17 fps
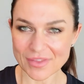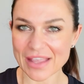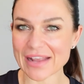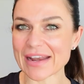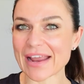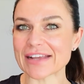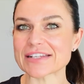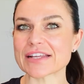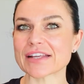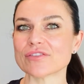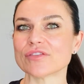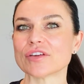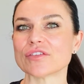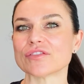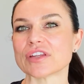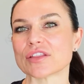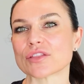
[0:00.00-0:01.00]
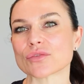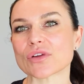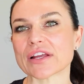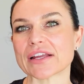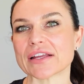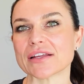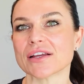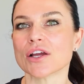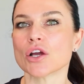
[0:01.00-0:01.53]
In
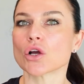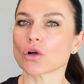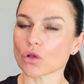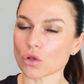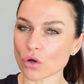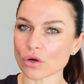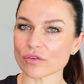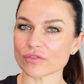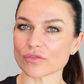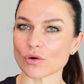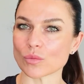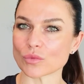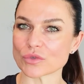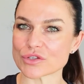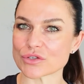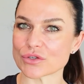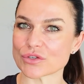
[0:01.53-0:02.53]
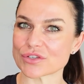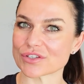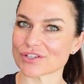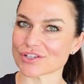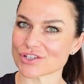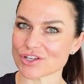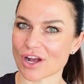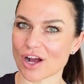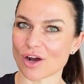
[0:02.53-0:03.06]
1853, chloroform was used
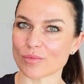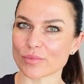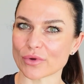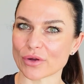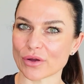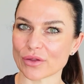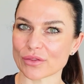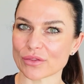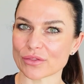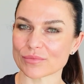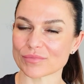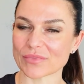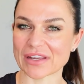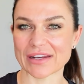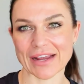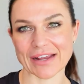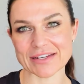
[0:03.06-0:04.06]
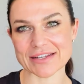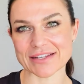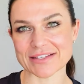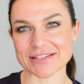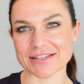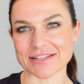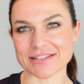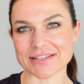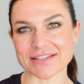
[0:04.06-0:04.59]
in childbirth. In
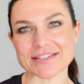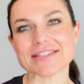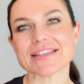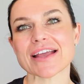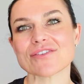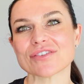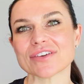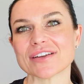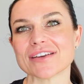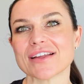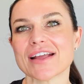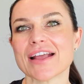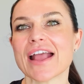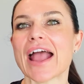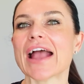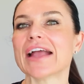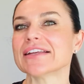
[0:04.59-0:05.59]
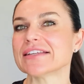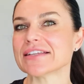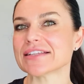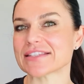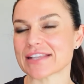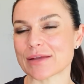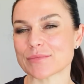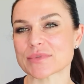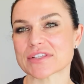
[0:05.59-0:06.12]
1867,
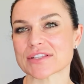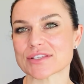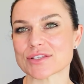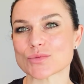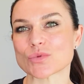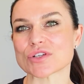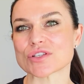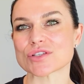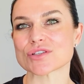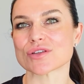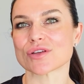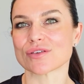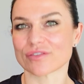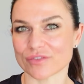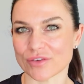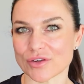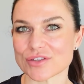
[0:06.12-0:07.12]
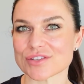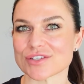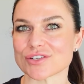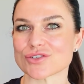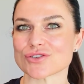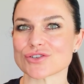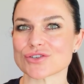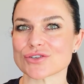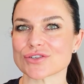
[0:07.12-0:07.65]
antisepsis was first
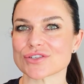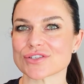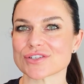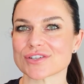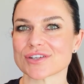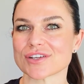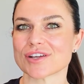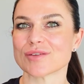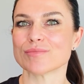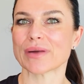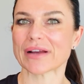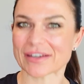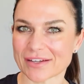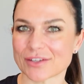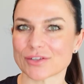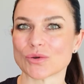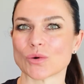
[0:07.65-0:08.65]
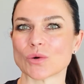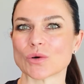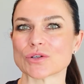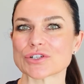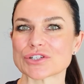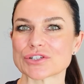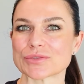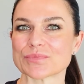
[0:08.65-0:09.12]
introduced, but ignored.